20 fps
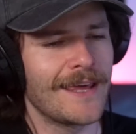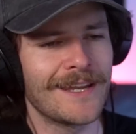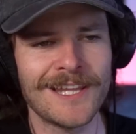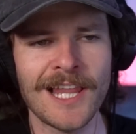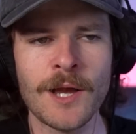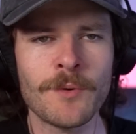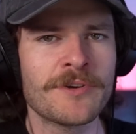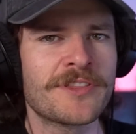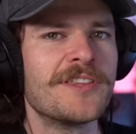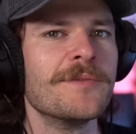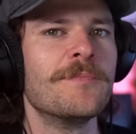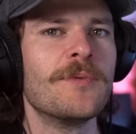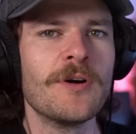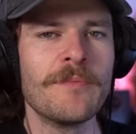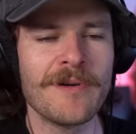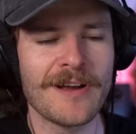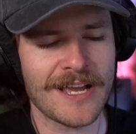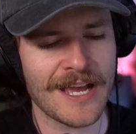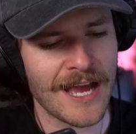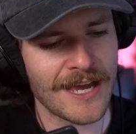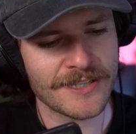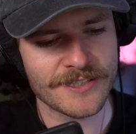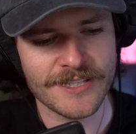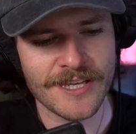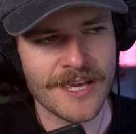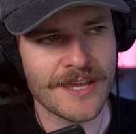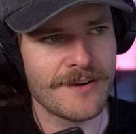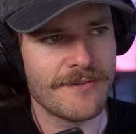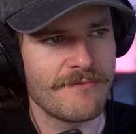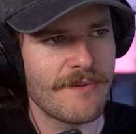and along with the Booba
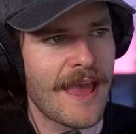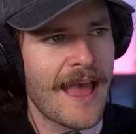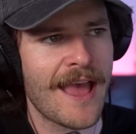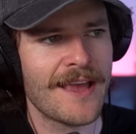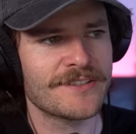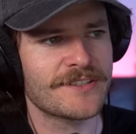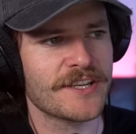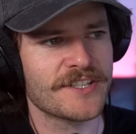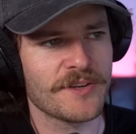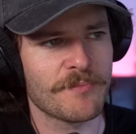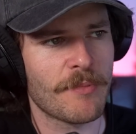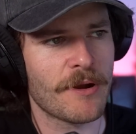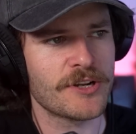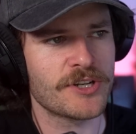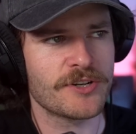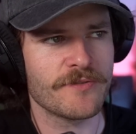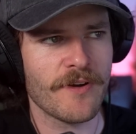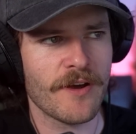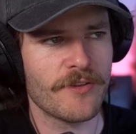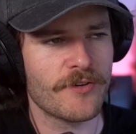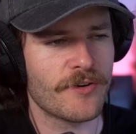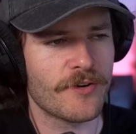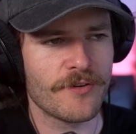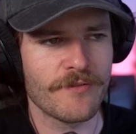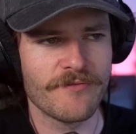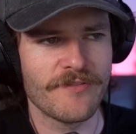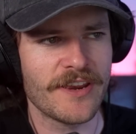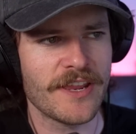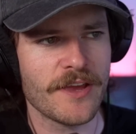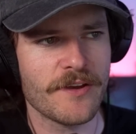content, Nas has a bunch of other
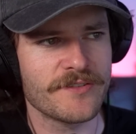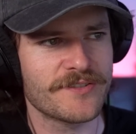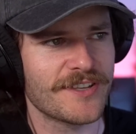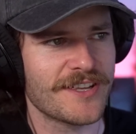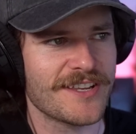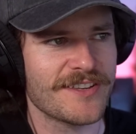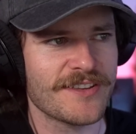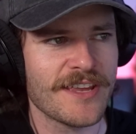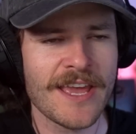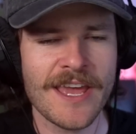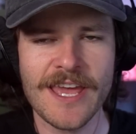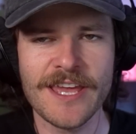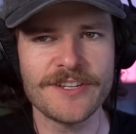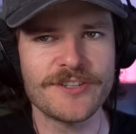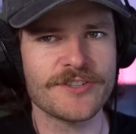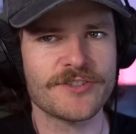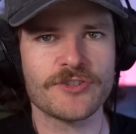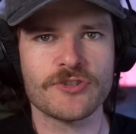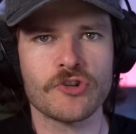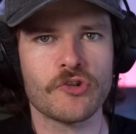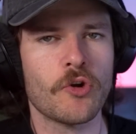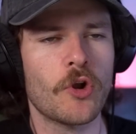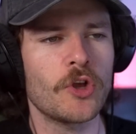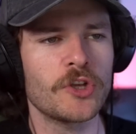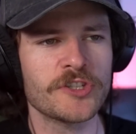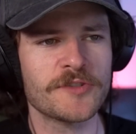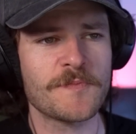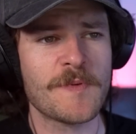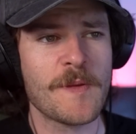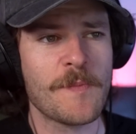videos that he he just
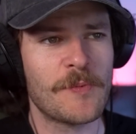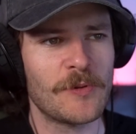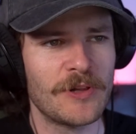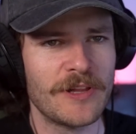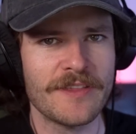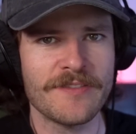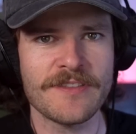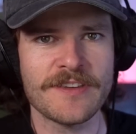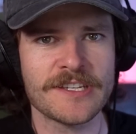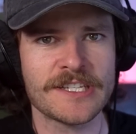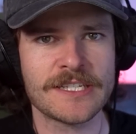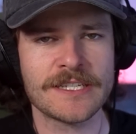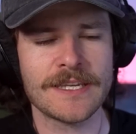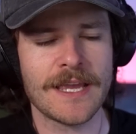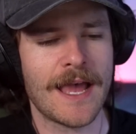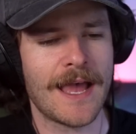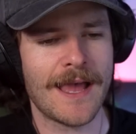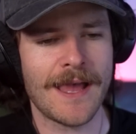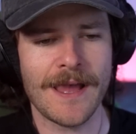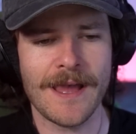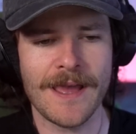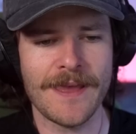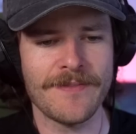trolls people in this uh,